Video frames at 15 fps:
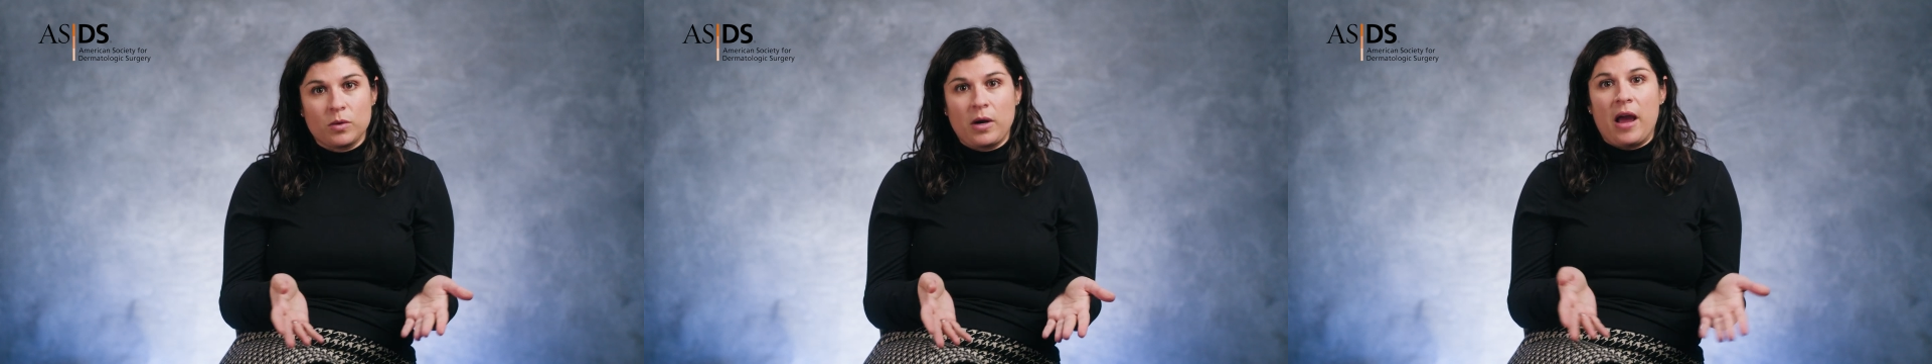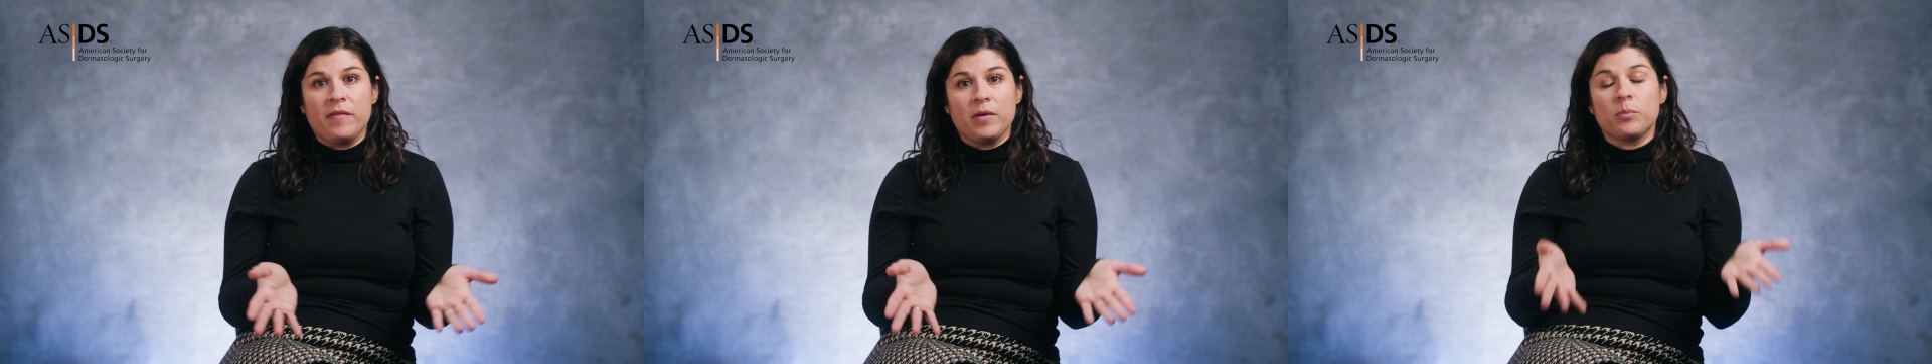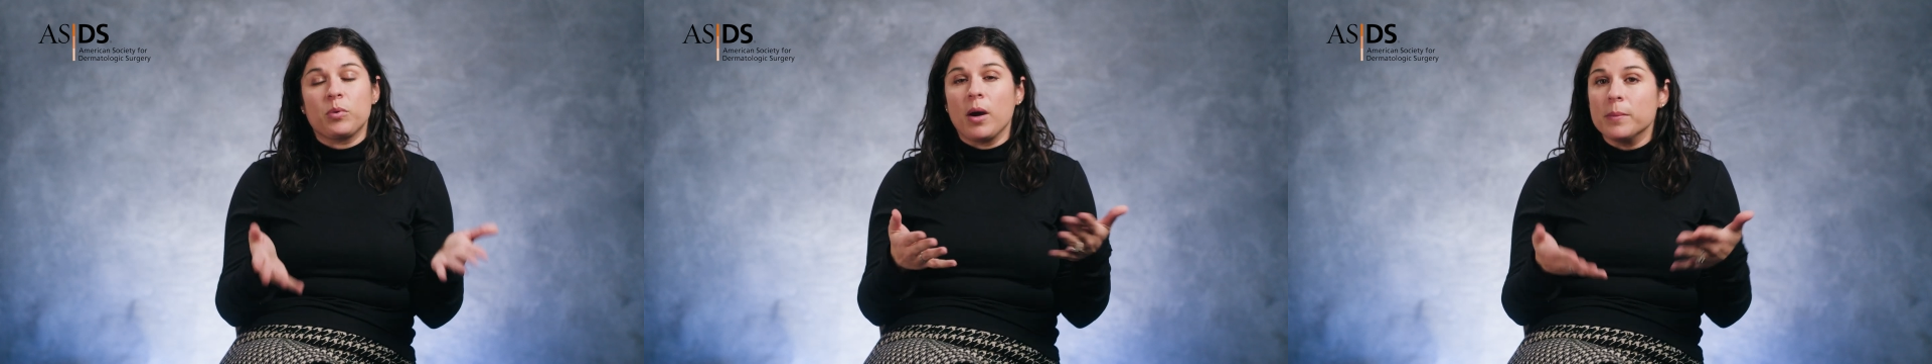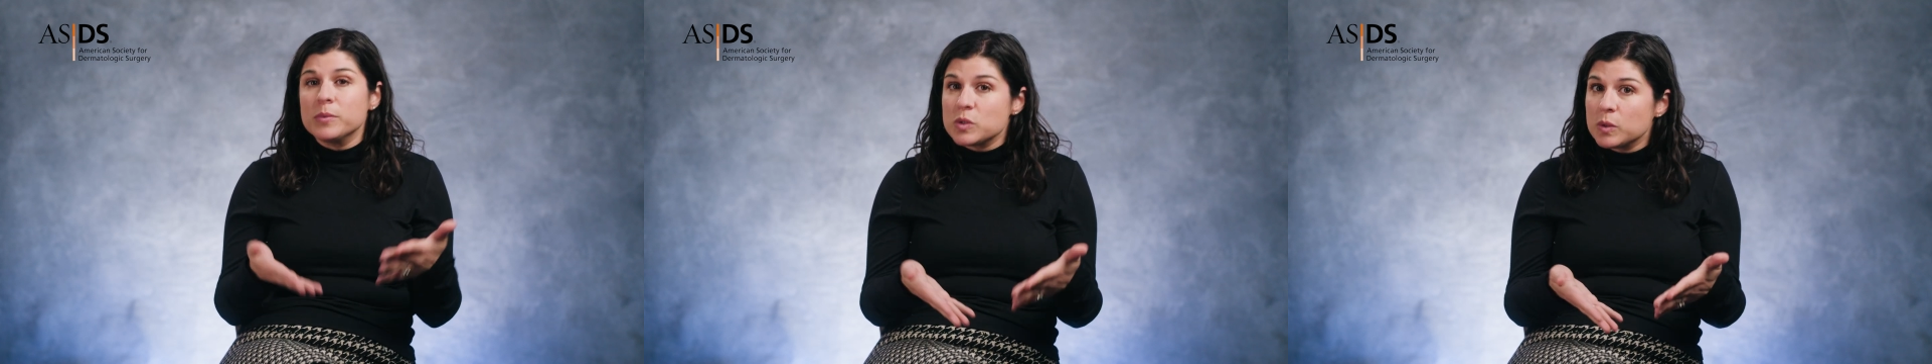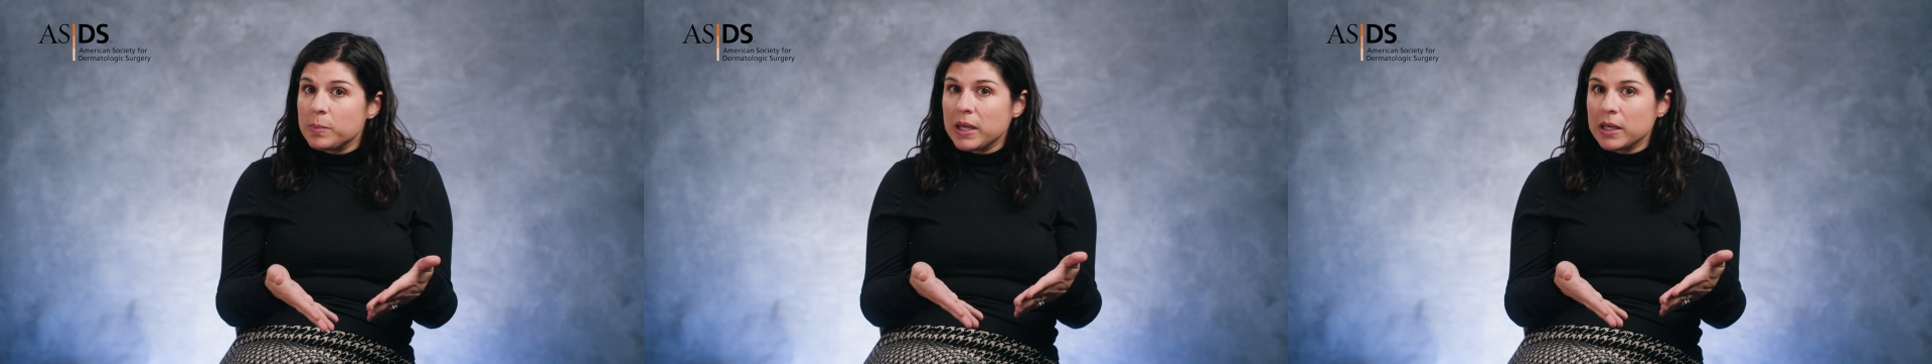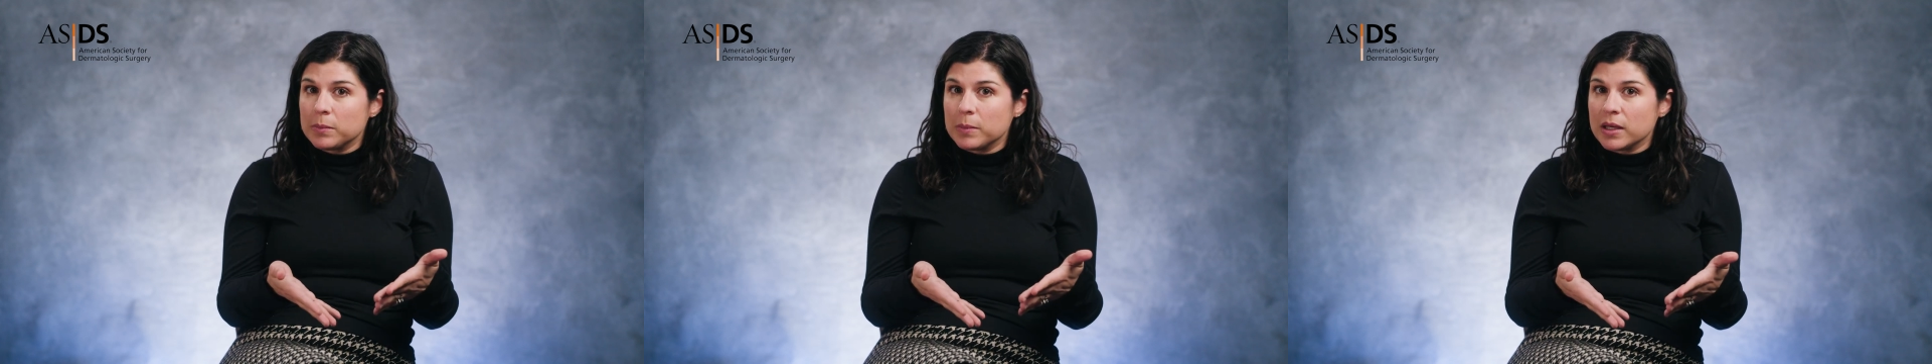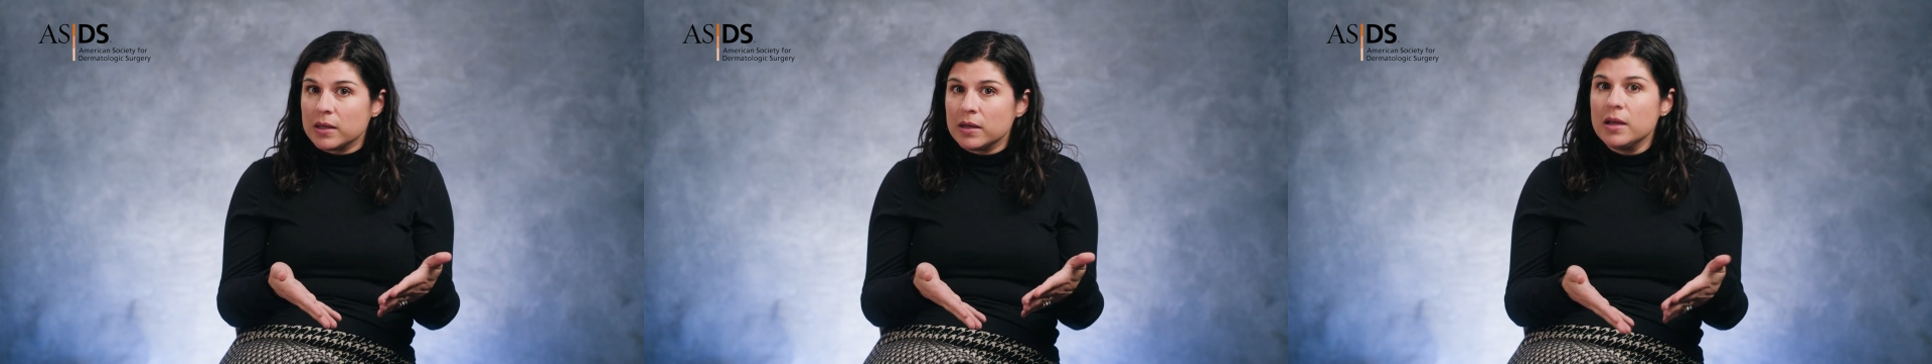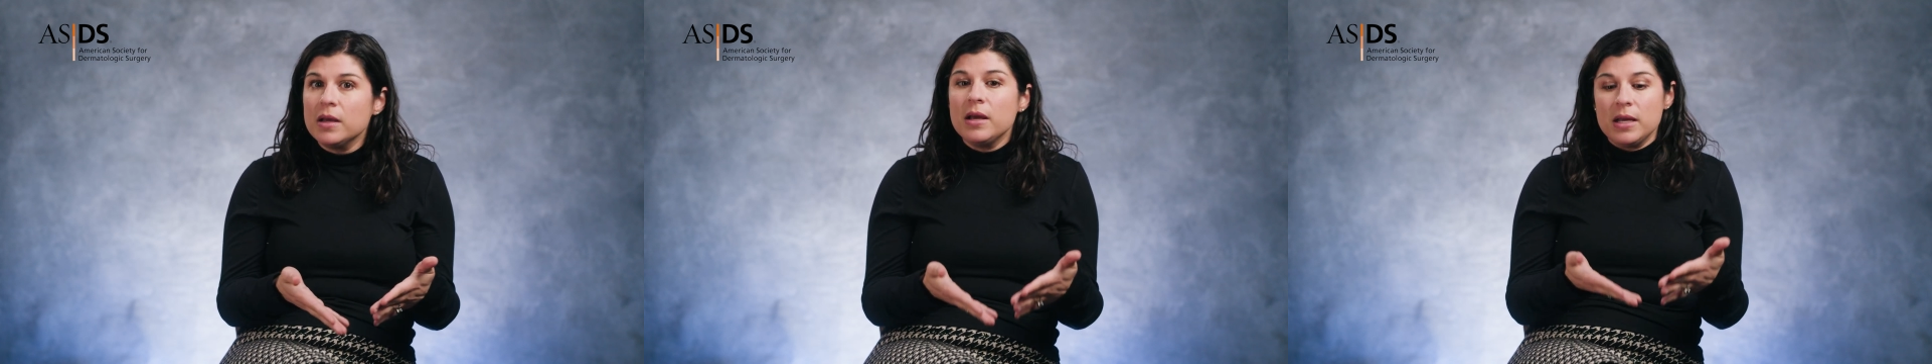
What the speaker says: or having problems with pigment,